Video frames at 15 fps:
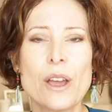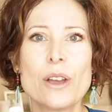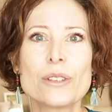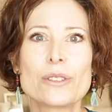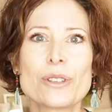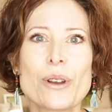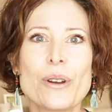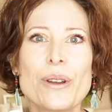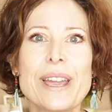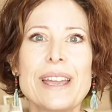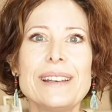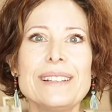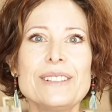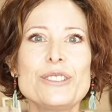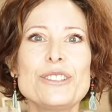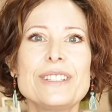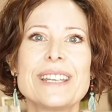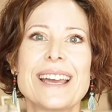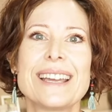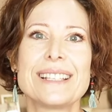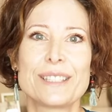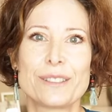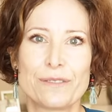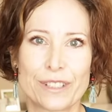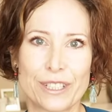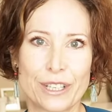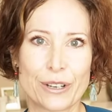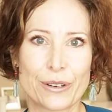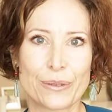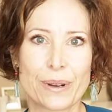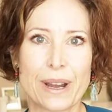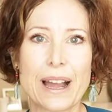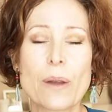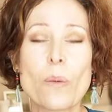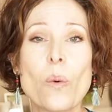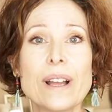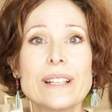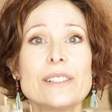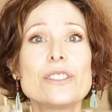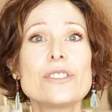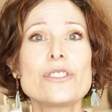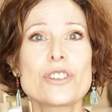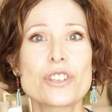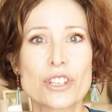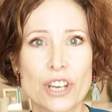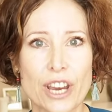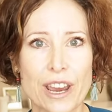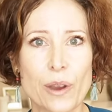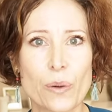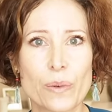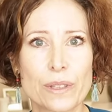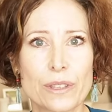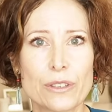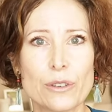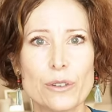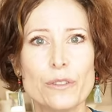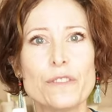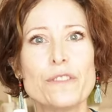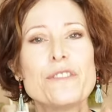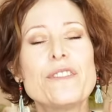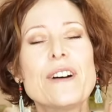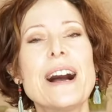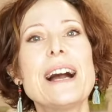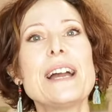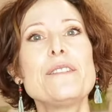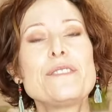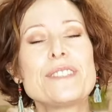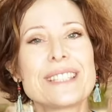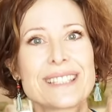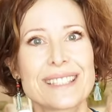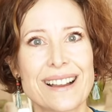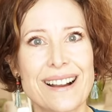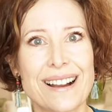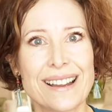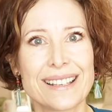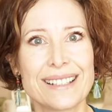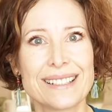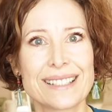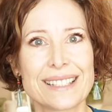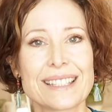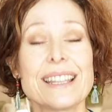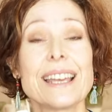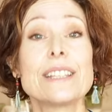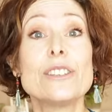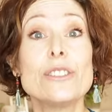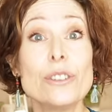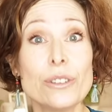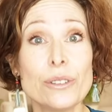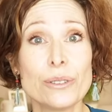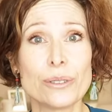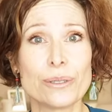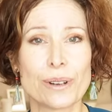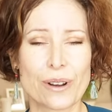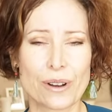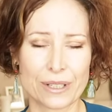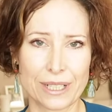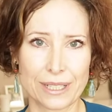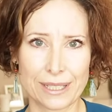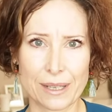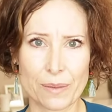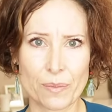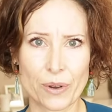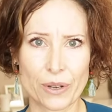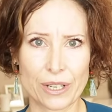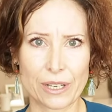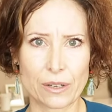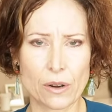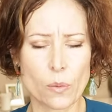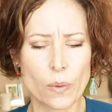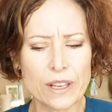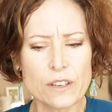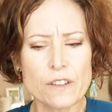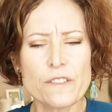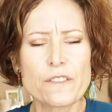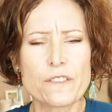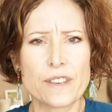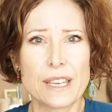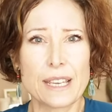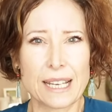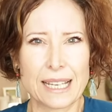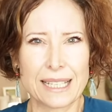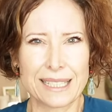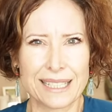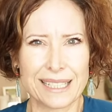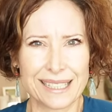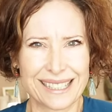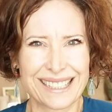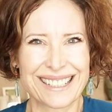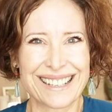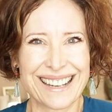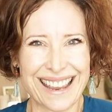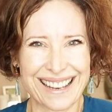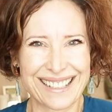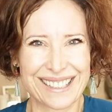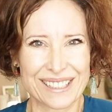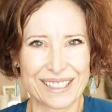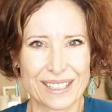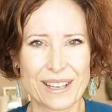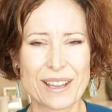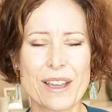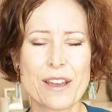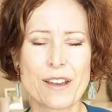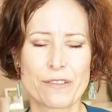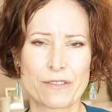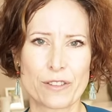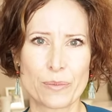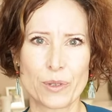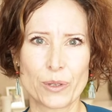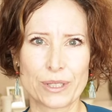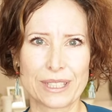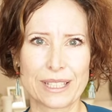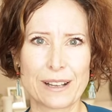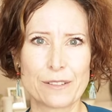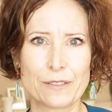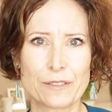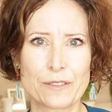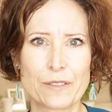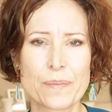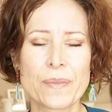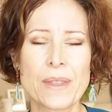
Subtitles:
So in today's video, I want to share with you 5 signs that you are disembodied when you're feeling disconnected from yourself.